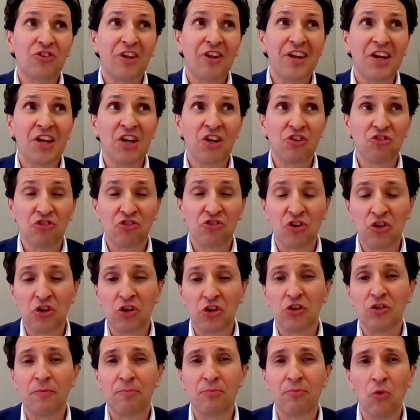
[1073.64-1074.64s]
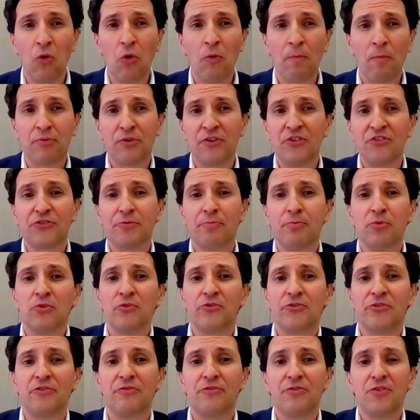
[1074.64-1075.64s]
taking just a look at the broad
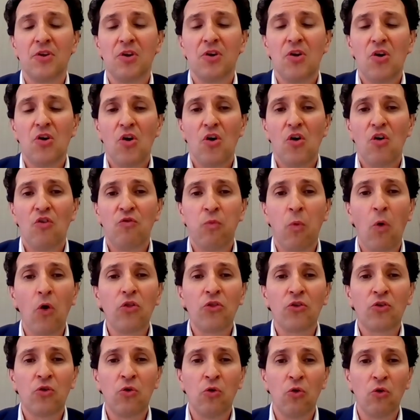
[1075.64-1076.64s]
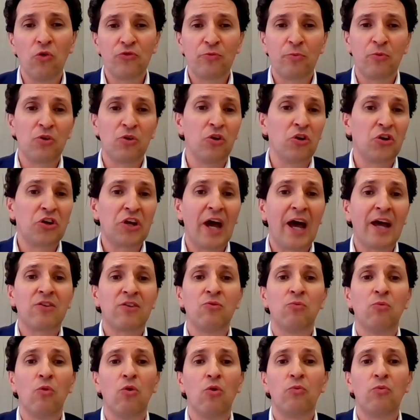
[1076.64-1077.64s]
principles of what the courts would look
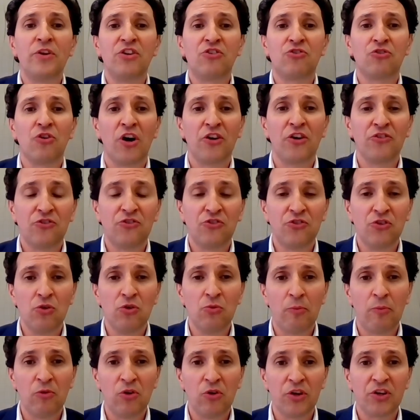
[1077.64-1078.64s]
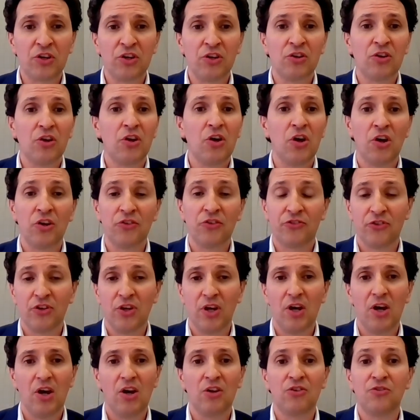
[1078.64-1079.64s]
at and what we try to do when we're looking at
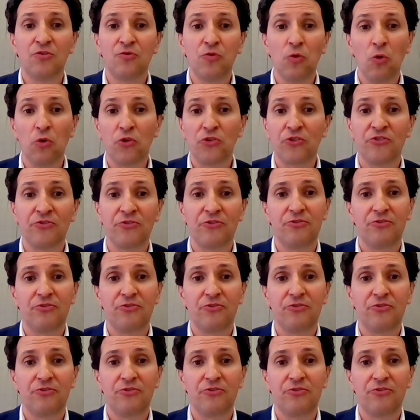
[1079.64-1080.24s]
a divorce